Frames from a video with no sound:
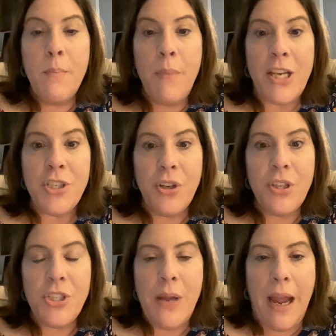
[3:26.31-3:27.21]
make sure
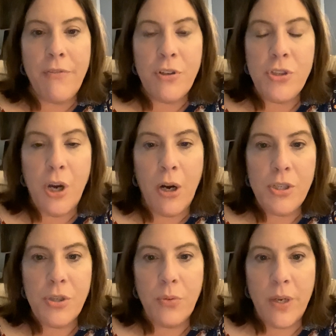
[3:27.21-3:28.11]
that you have your
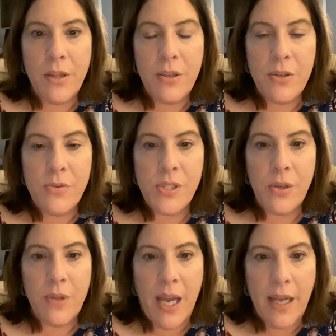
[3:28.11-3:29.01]
charger with you
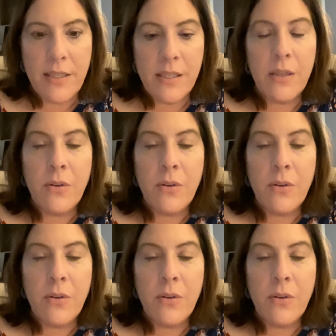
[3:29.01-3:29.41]
so that